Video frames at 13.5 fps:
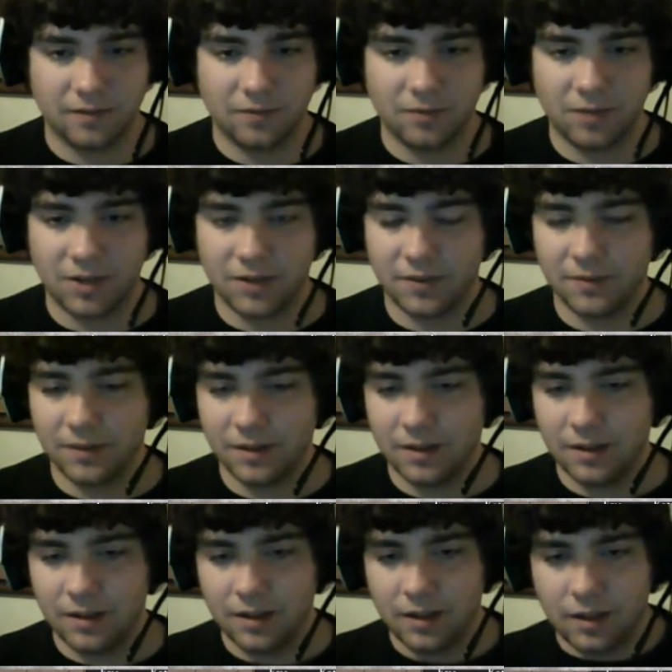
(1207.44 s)
whatever.
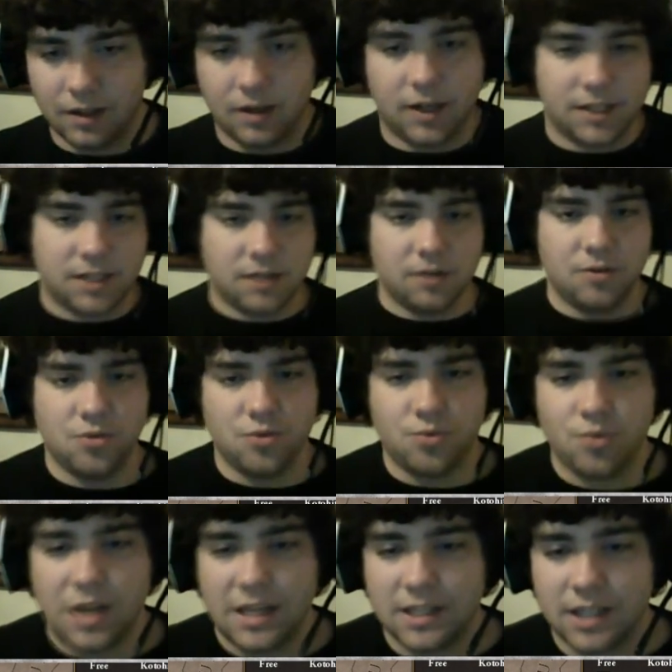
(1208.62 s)
All right, so we got